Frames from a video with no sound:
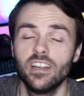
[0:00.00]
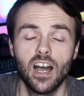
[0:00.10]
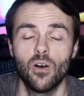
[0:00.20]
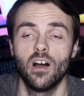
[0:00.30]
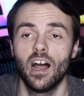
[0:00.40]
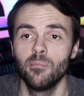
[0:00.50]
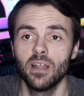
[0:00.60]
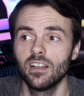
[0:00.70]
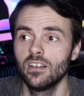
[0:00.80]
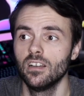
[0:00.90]
Now, I'm
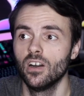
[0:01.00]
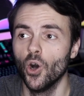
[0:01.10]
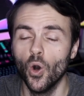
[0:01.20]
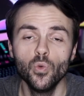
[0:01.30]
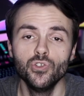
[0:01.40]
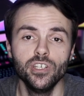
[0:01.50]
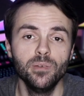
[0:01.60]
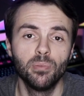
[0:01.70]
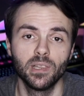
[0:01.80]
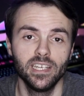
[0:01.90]
not an
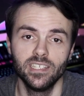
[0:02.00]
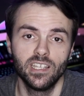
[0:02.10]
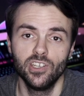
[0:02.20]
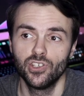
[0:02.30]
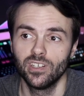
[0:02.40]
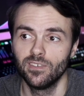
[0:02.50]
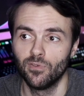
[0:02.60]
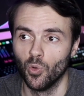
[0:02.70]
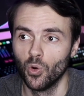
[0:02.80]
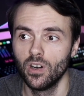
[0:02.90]
OG PlayStation
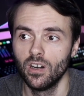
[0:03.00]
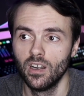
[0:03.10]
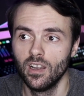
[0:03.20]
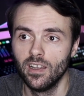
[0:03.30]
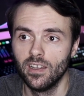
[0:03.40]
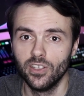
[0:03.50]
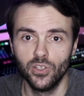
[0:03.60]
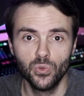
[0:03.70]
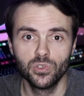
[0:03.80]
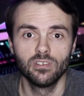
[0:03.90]
4
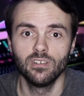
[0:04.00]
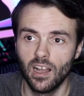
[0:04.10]
user.